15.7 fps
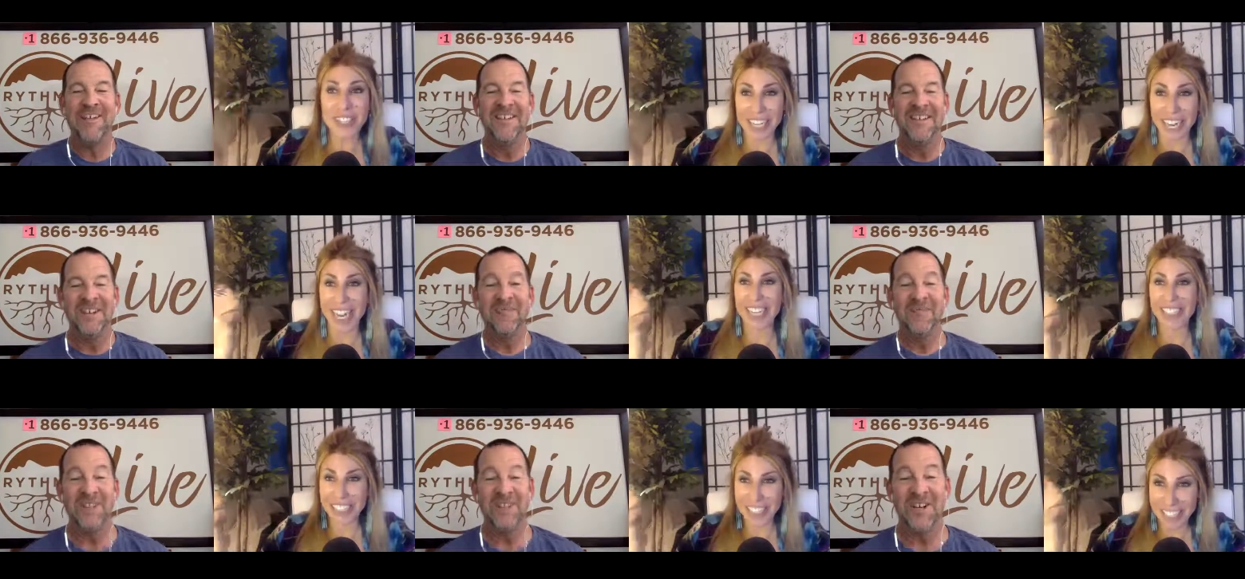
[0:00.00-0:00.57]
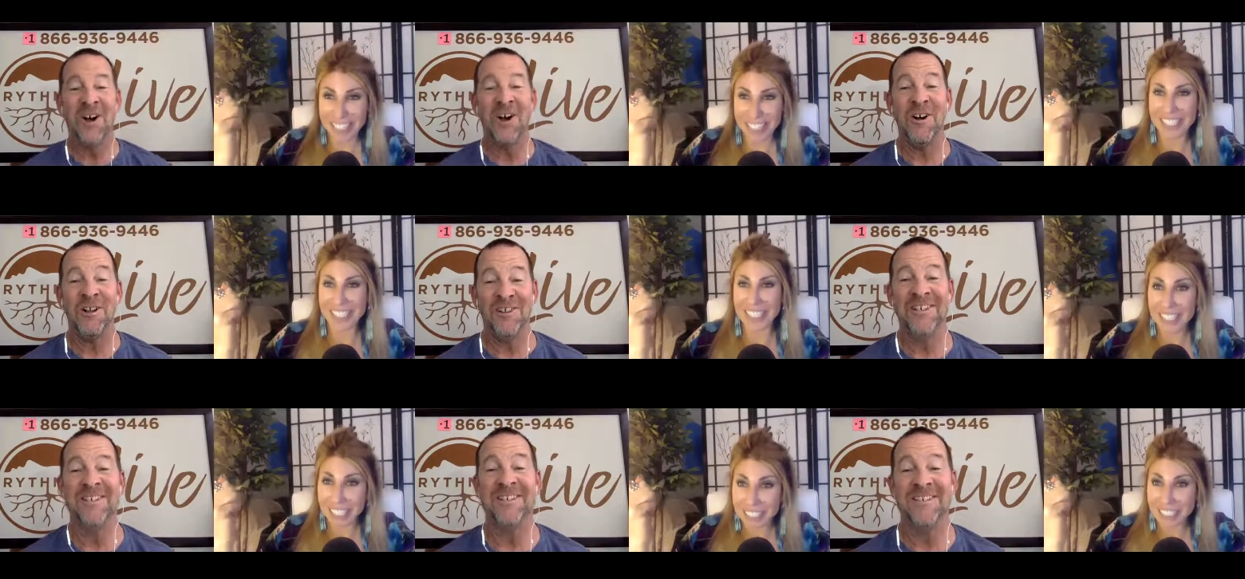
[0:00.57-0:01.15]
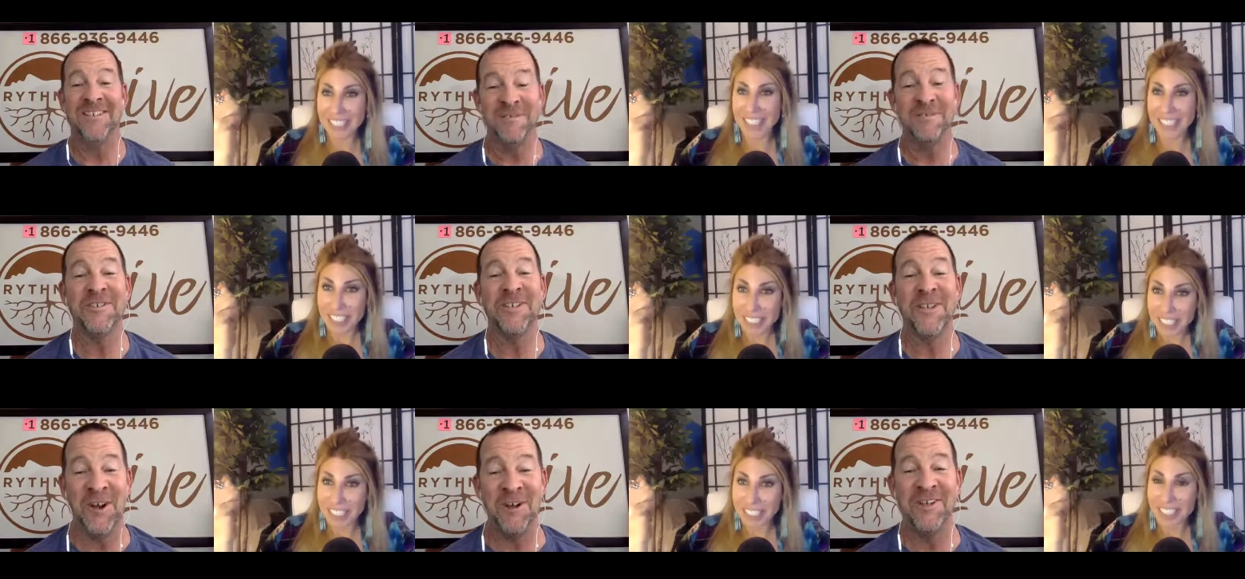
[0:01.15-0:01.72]
Speaker 1: was calling
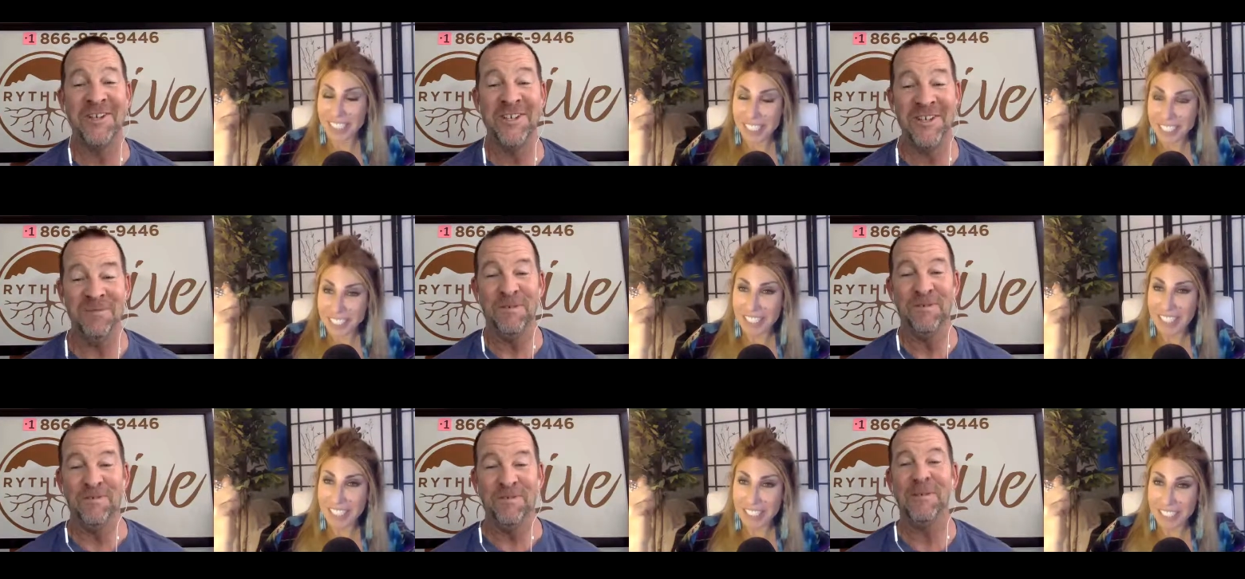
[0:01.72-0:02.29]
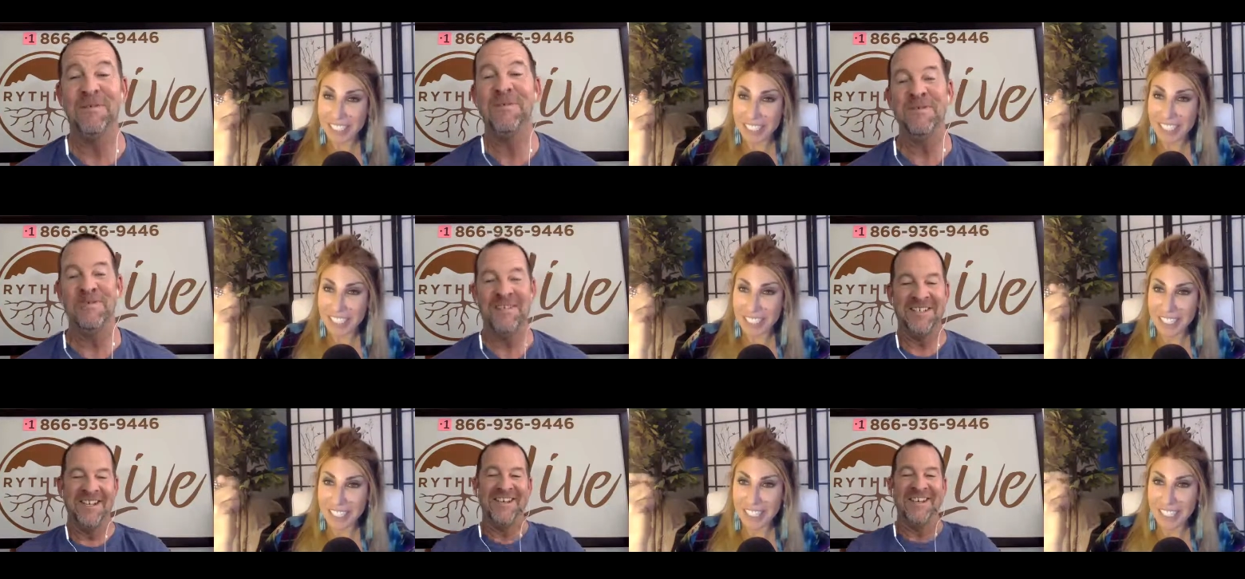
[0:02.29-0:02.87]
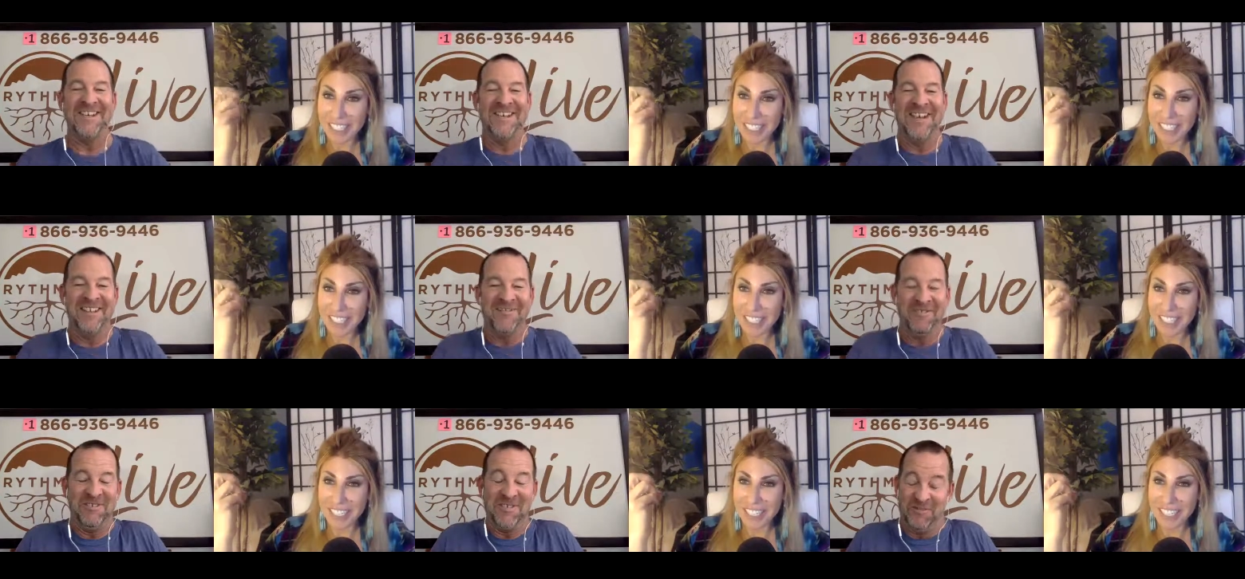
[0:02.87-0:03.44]
you before you've even done it yet,
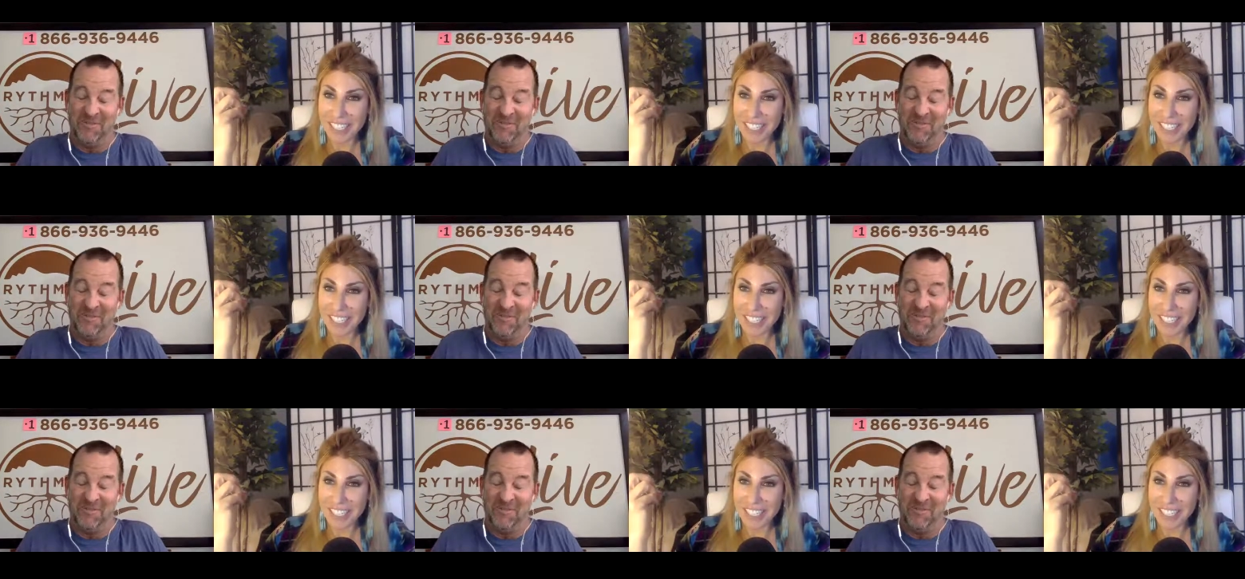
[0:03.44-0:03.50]
which is